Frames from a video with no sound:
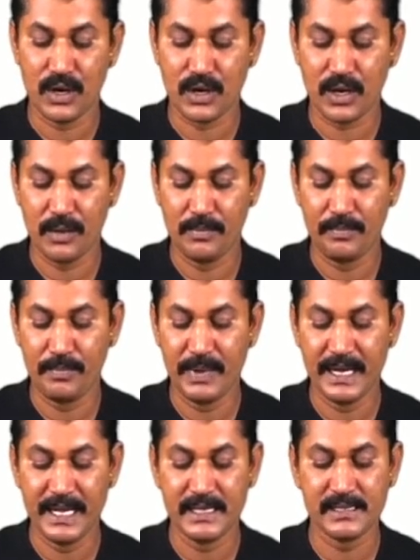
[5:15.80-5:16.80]

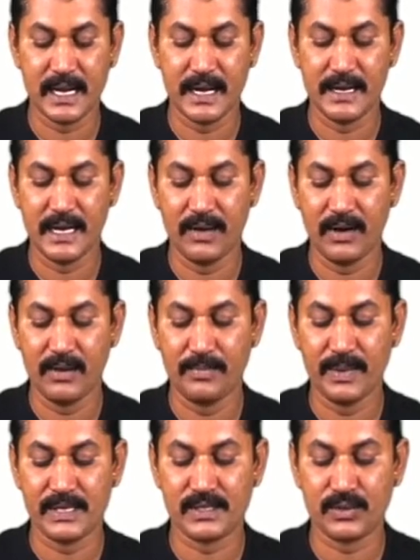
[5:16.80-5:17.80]
companies and
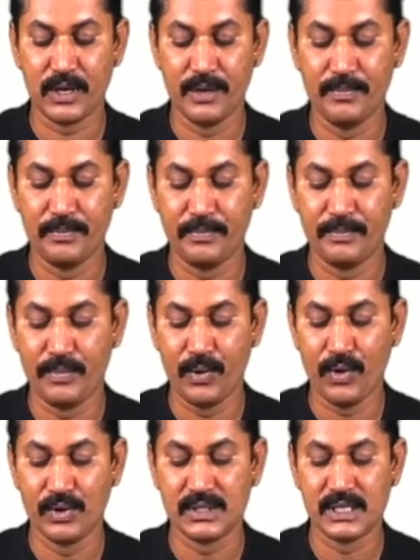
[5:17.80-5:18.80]
developers to
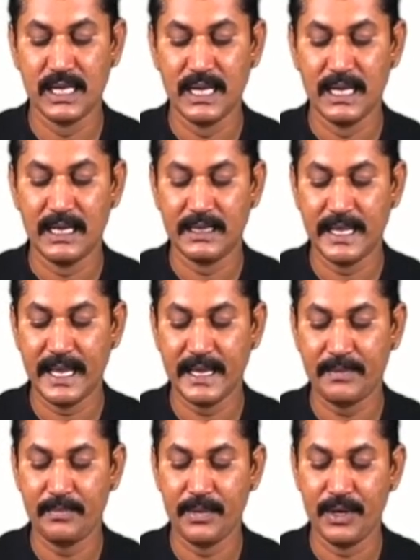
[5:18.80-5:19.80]
impose
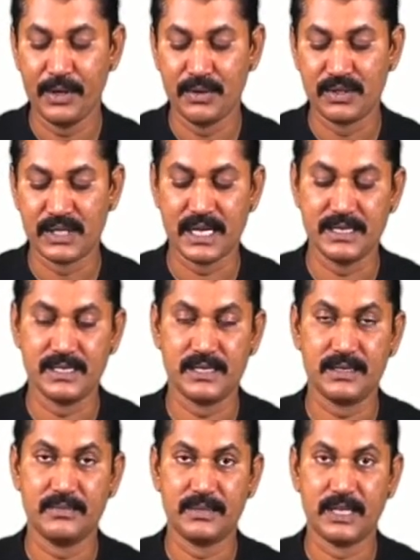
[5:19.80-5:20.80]
their
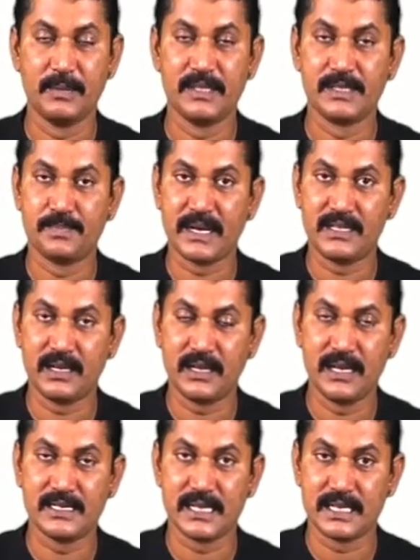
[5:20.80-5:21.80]
usage. That means
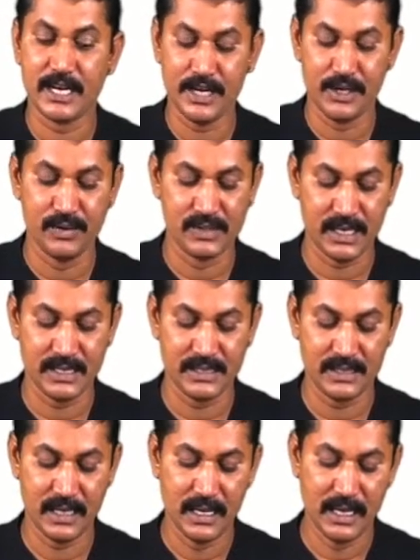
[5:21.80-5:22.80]
particular certain
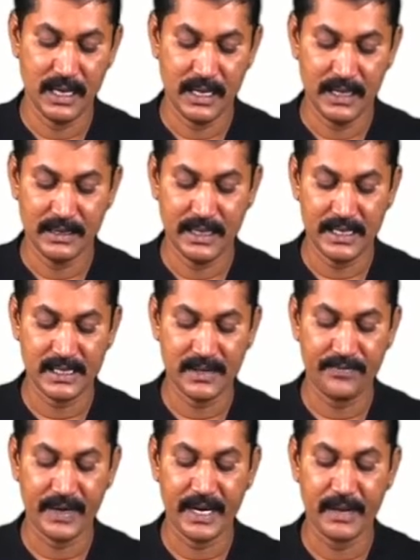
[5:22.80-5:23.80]
usage. There is a
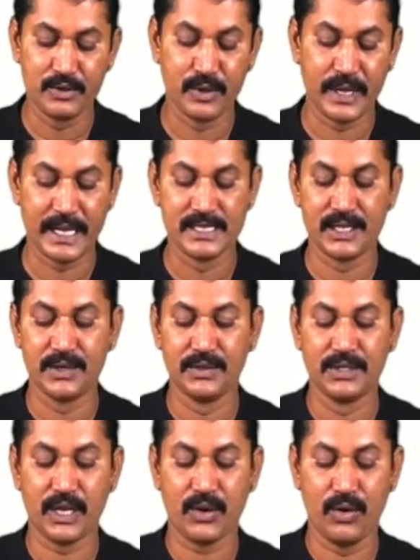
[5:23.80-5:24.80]
freedom to
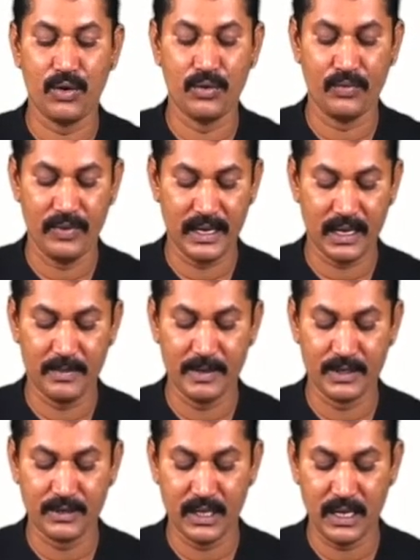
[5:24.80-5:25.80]
execute the code while
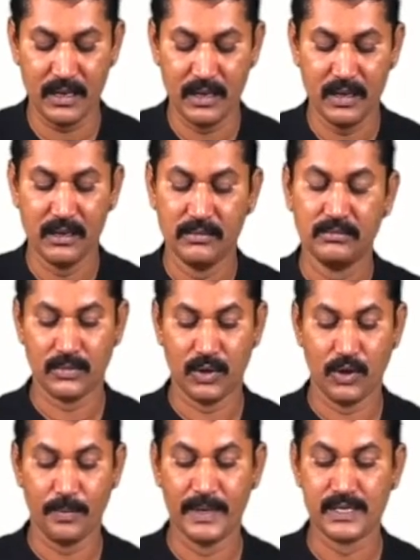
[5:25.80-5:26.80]
coming to the
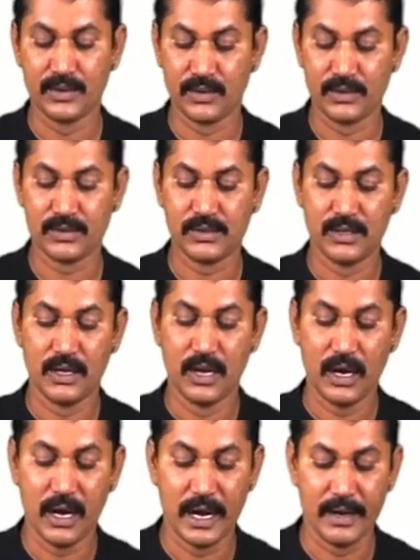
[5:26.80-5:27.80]
open source,
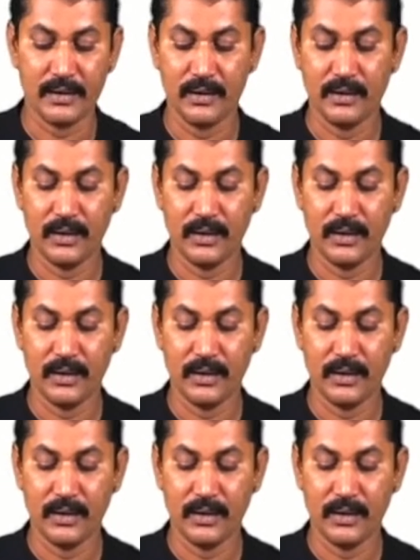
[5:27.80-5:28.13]
and